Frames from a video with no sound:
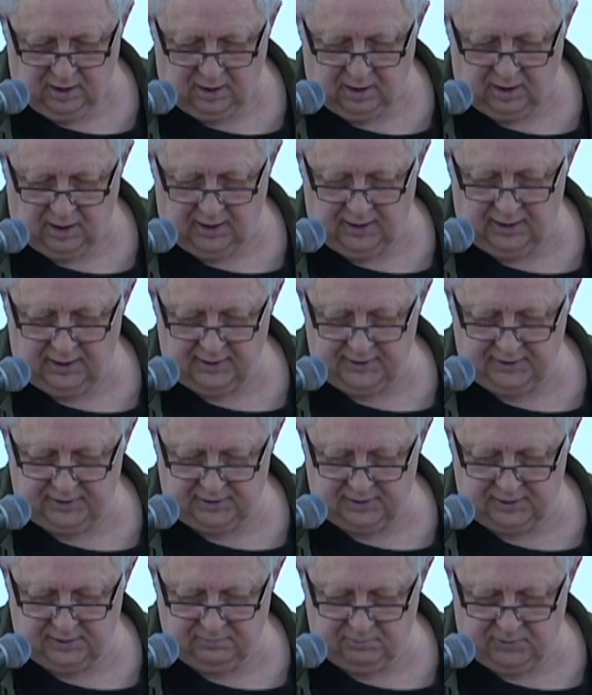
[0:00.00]
I
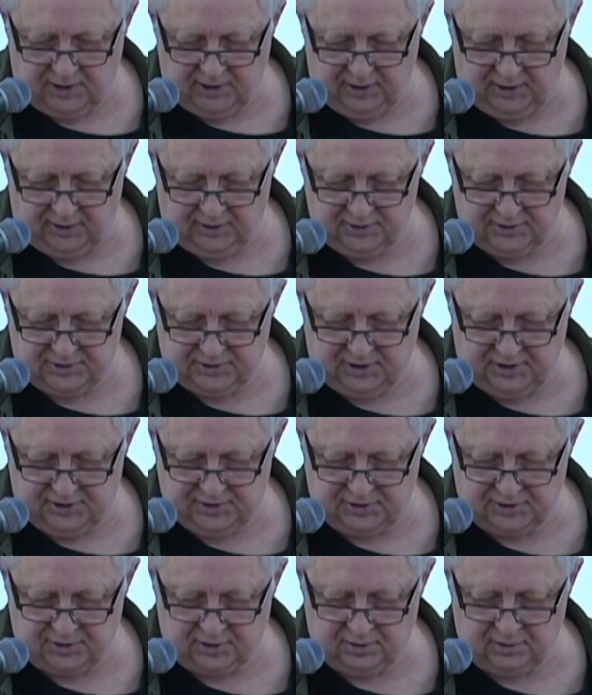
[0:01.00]
liked my English
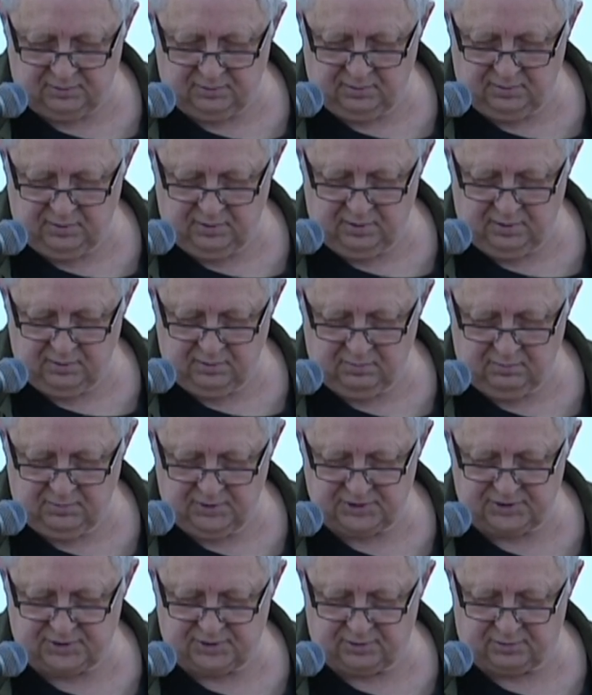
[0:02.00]
teacher,
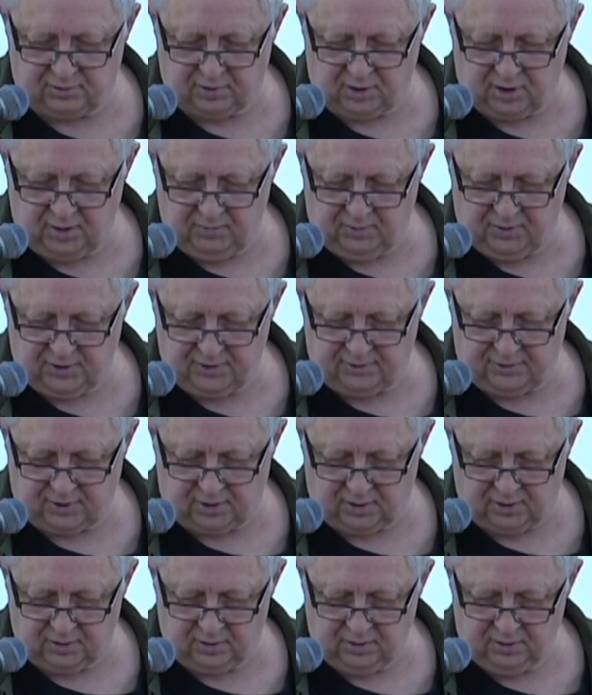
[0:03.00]
Mr. Roy
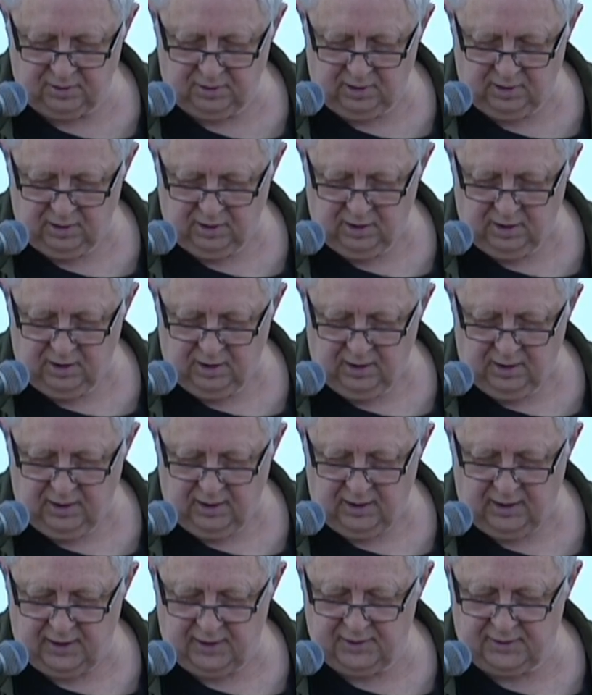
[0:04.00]
Boudreau,
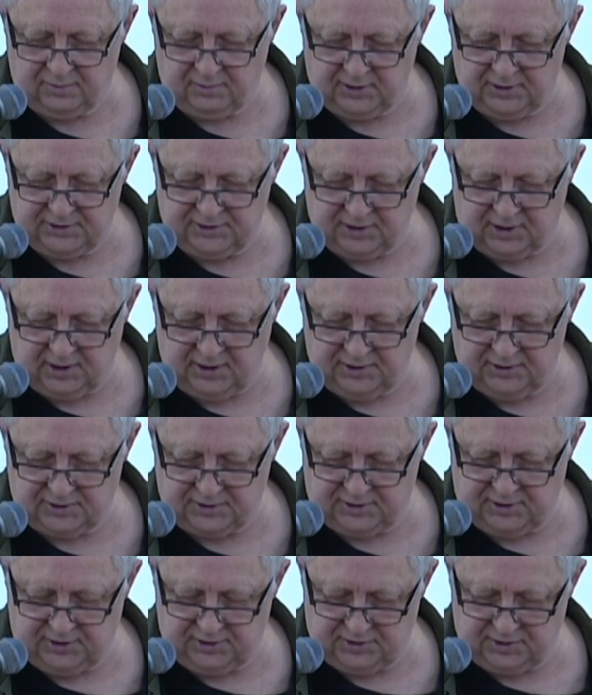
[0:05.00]
and my science
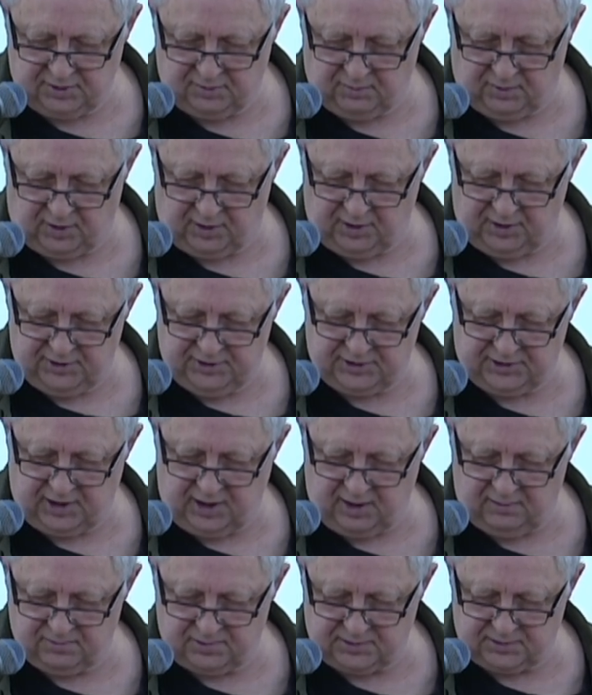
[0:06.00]
teacher, Bernie
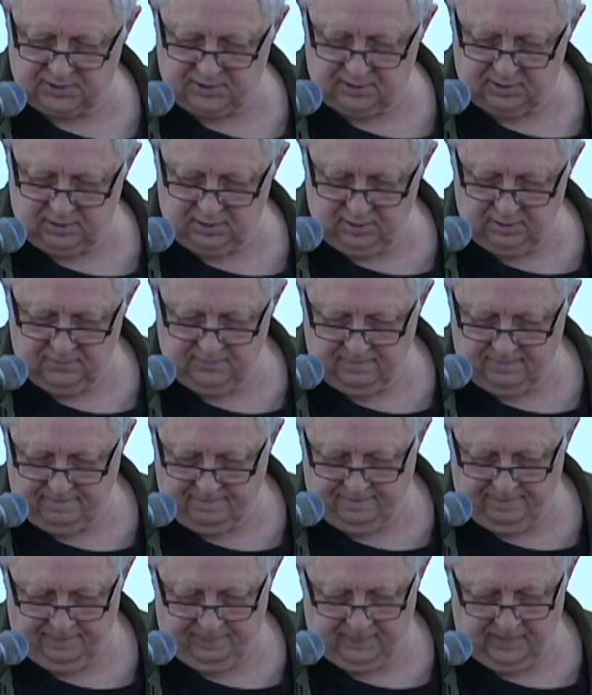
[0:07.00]
Sampson.
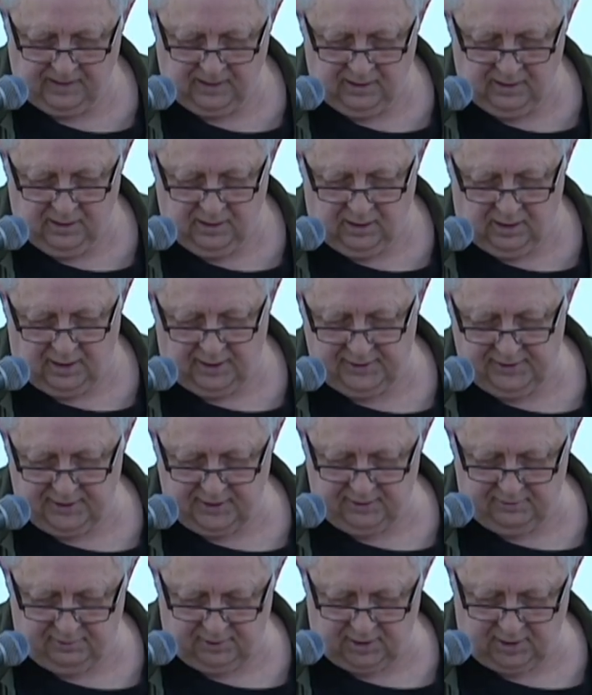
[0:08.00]
I
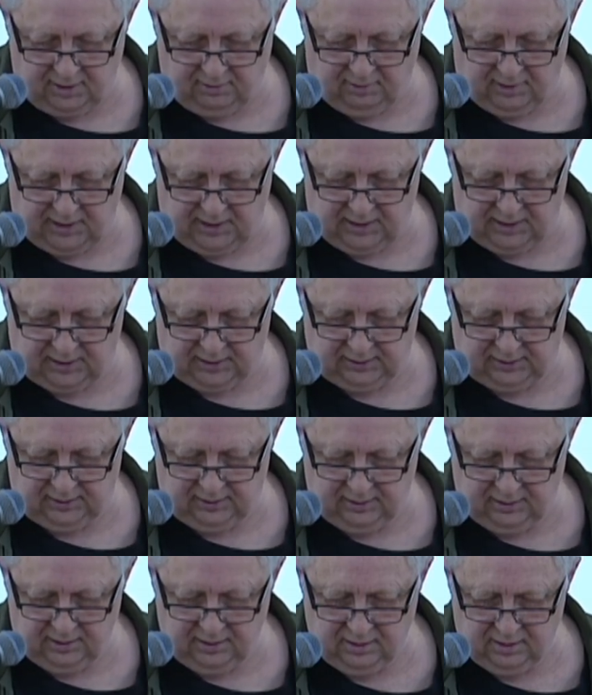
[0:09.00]
did really well,
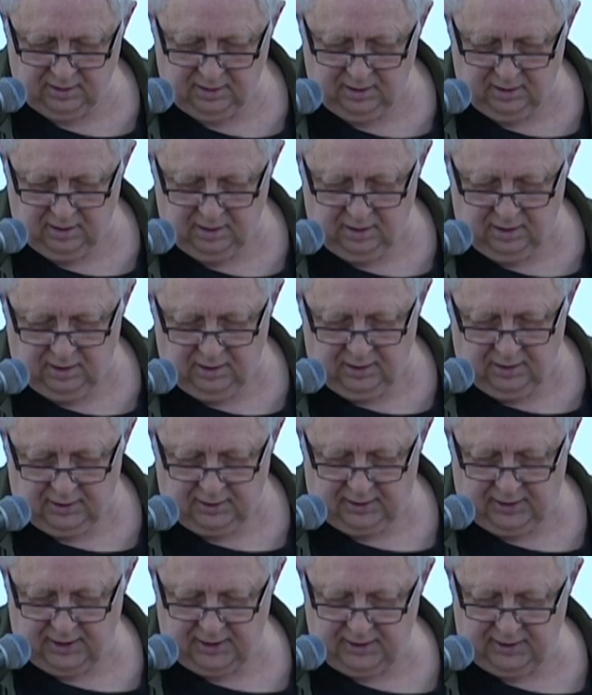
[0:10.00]

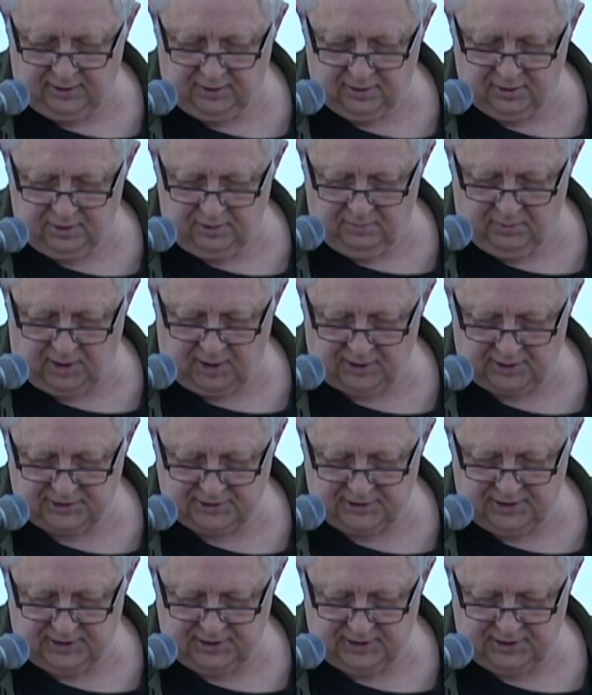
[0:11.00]
getting good marks